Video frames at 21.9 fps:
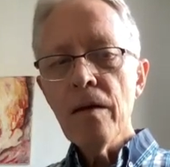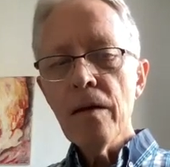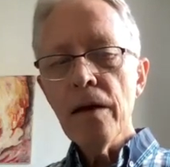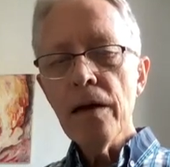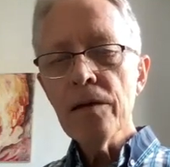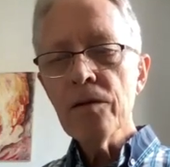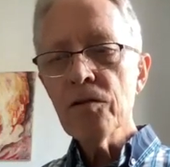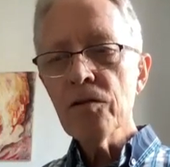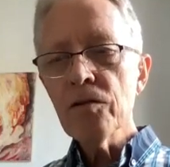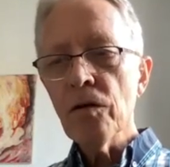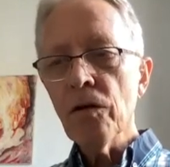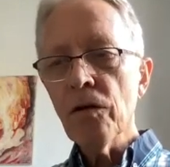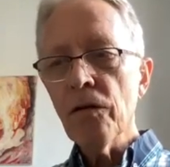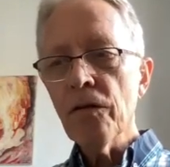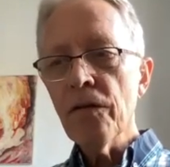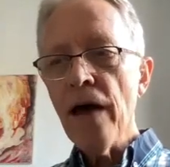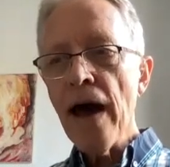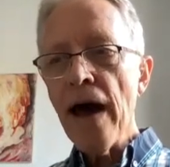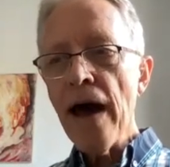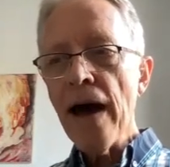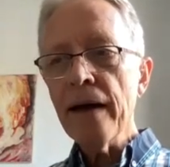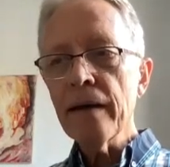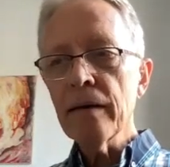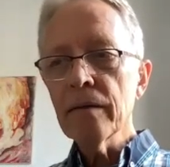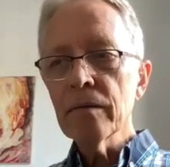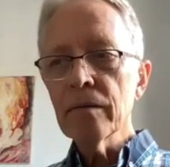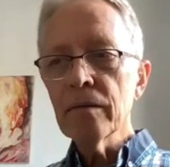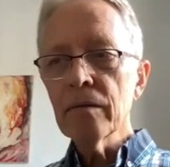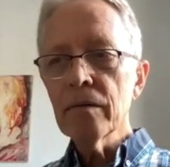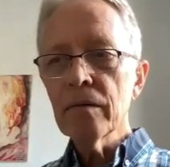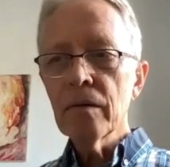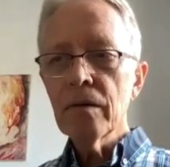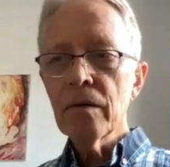And so that
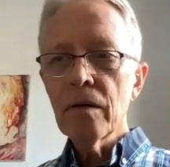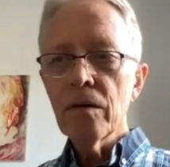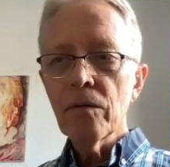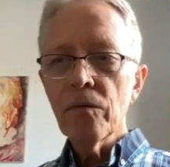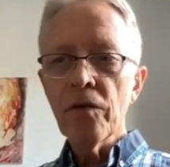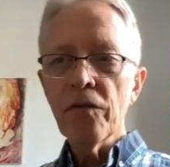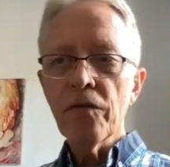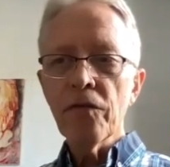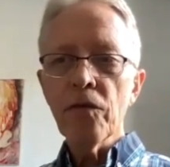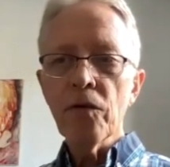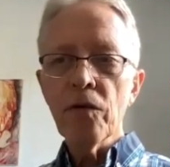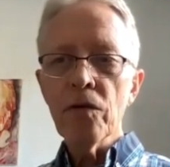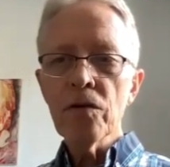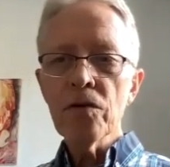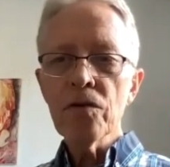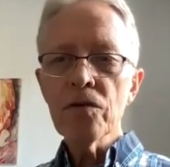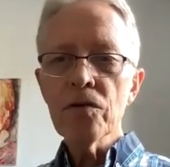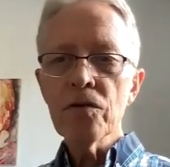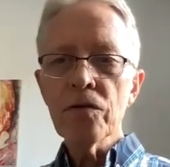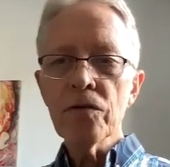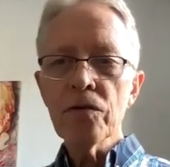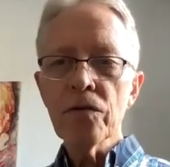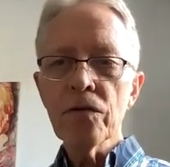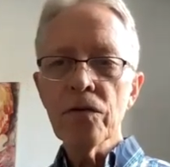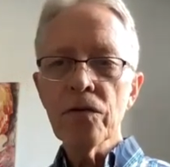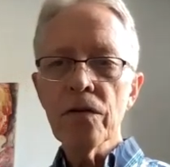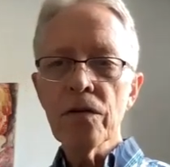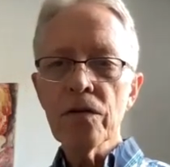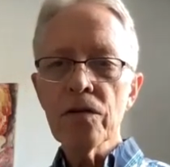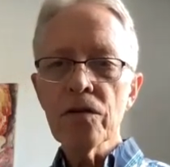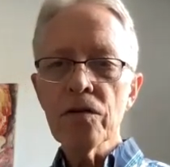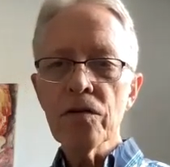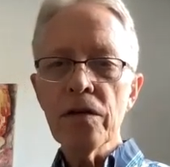refers to
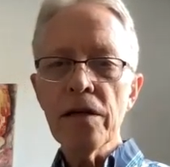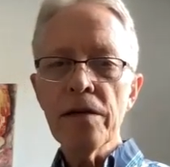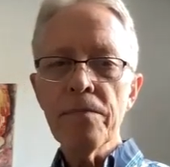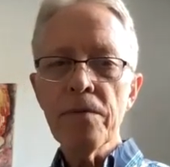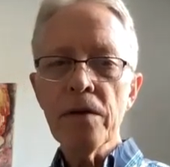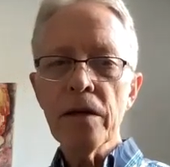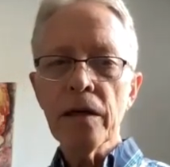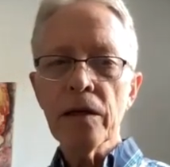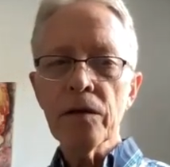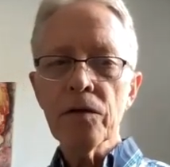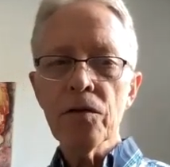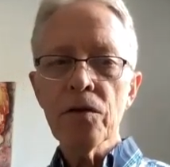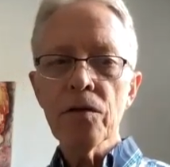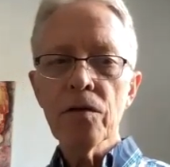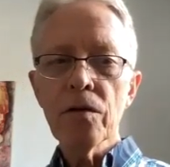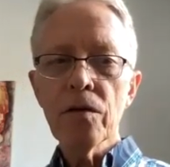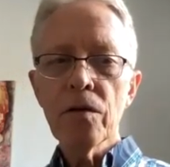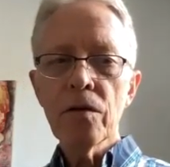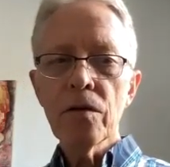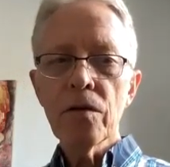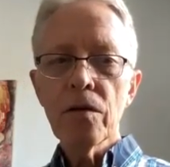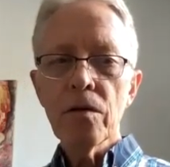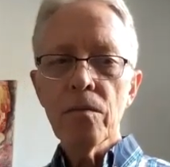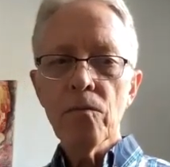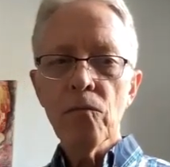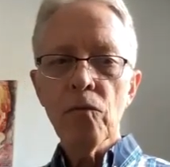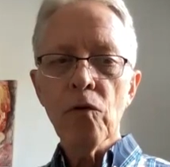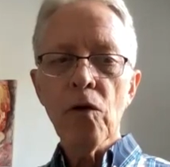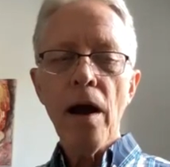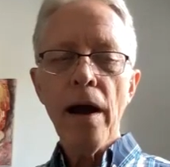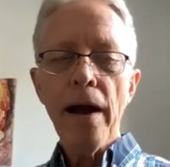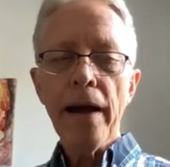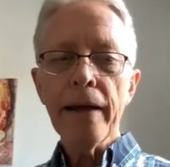the sleeping
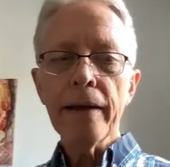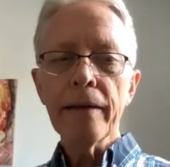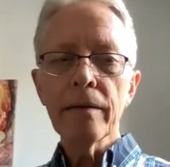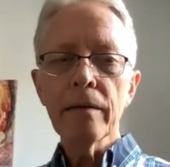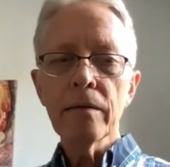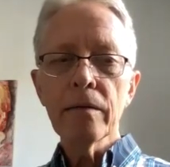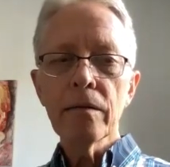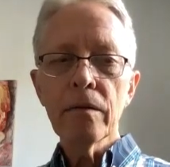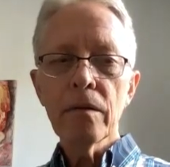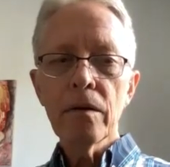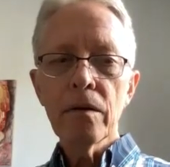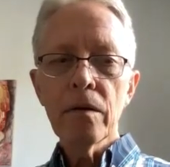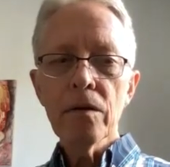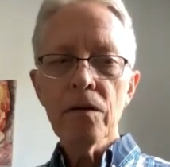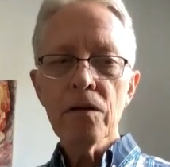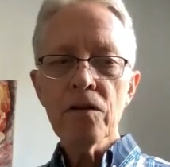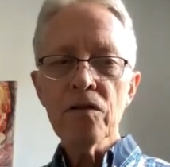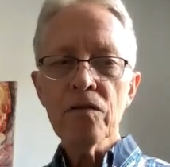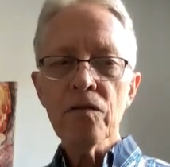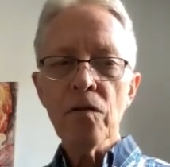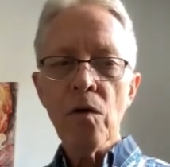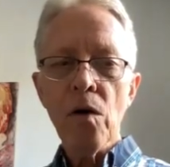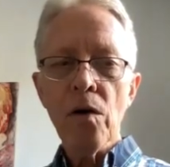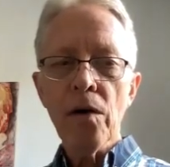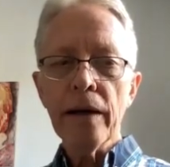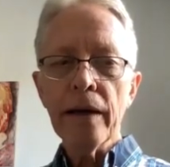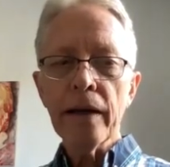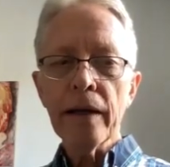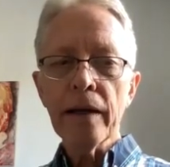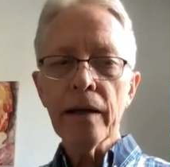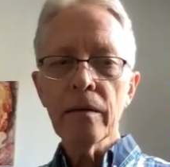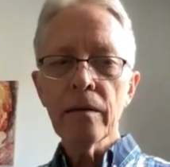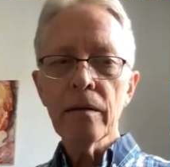bride,
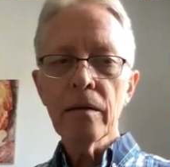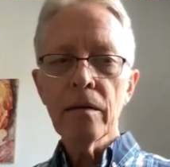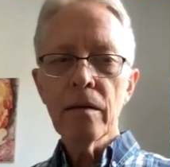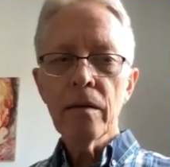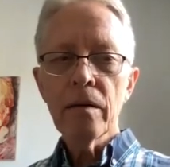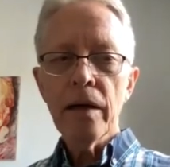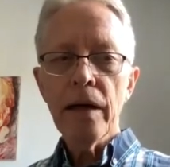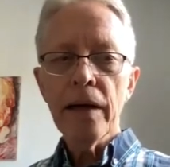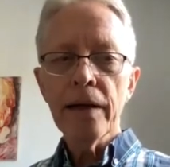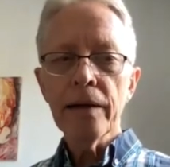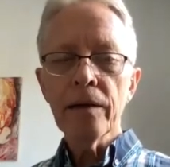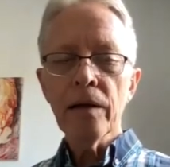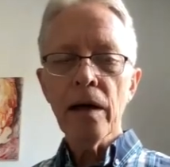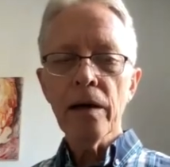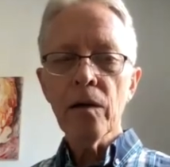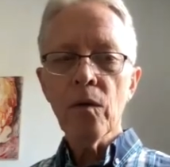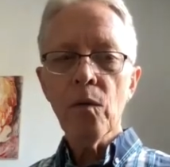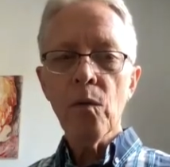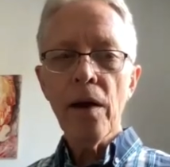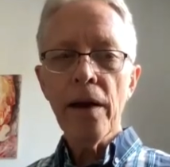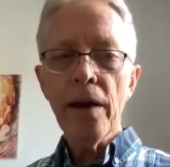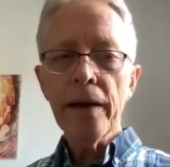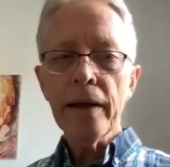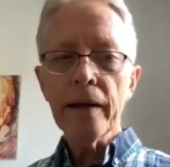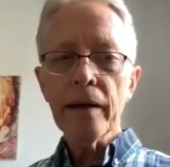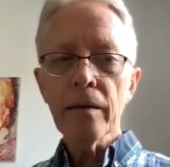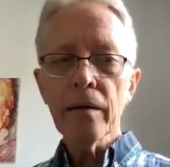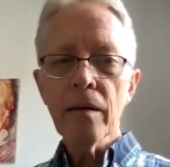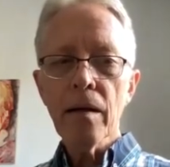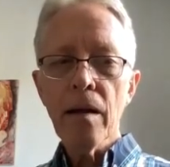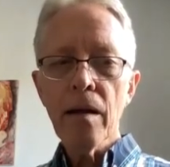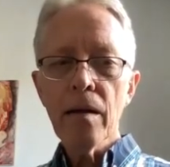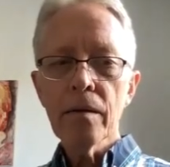snoring and not awake.
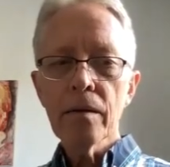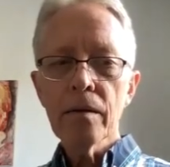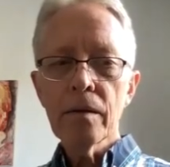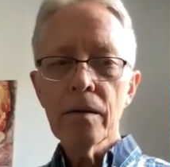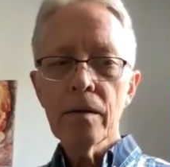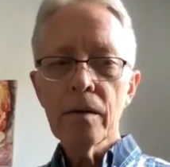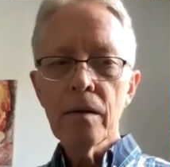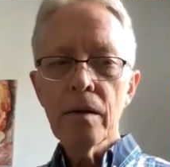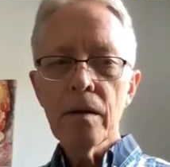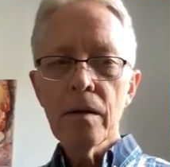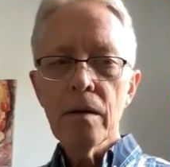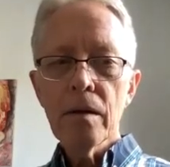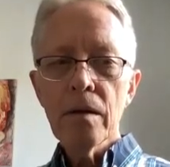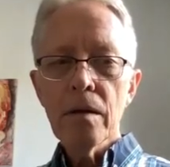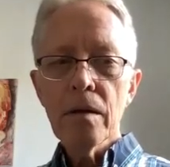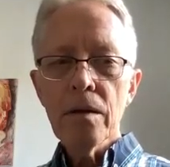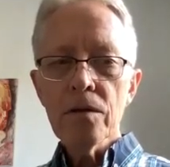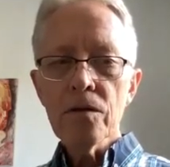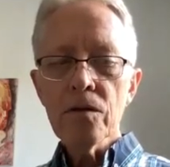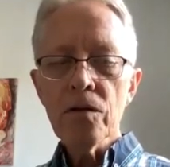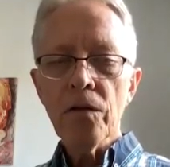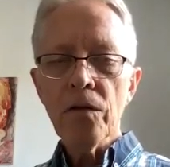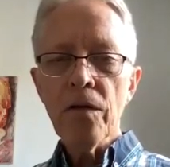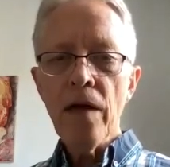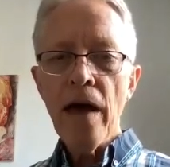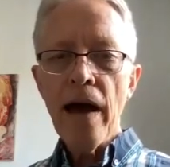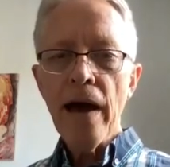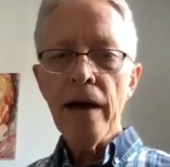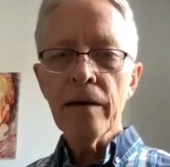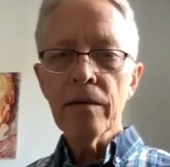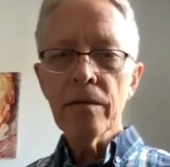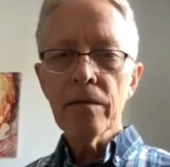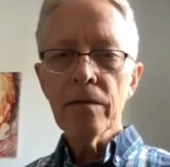So
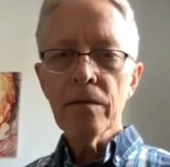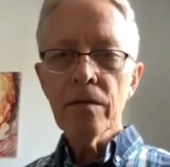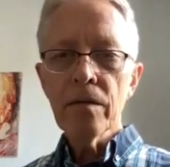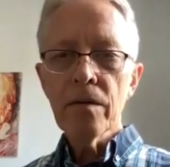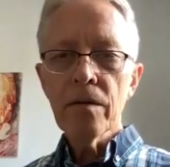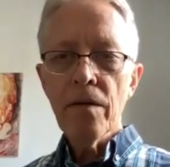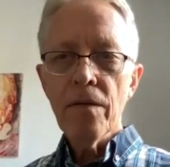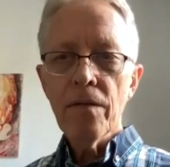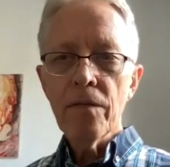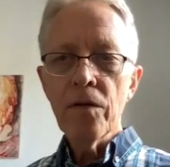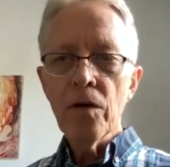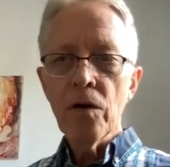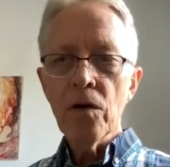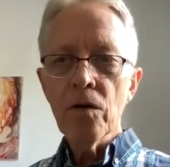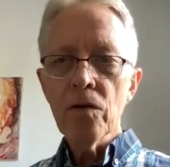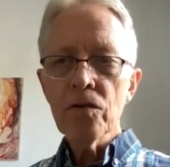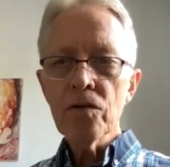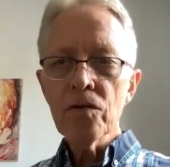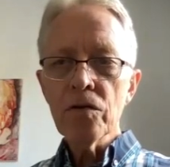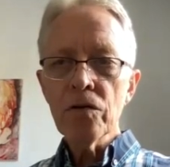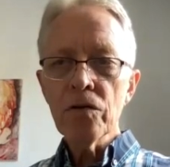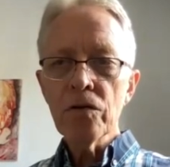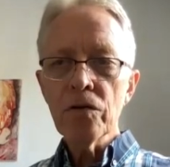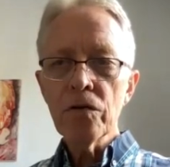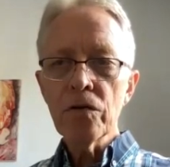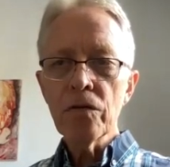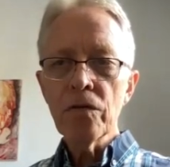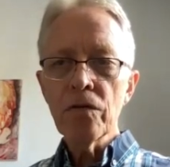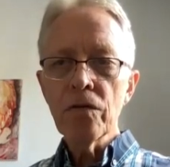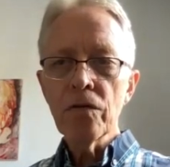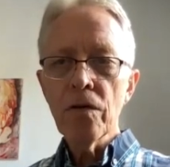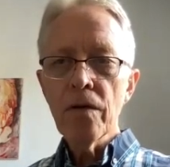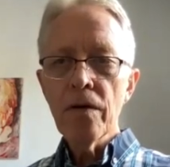those
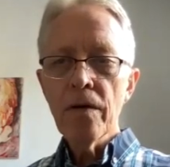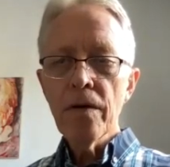two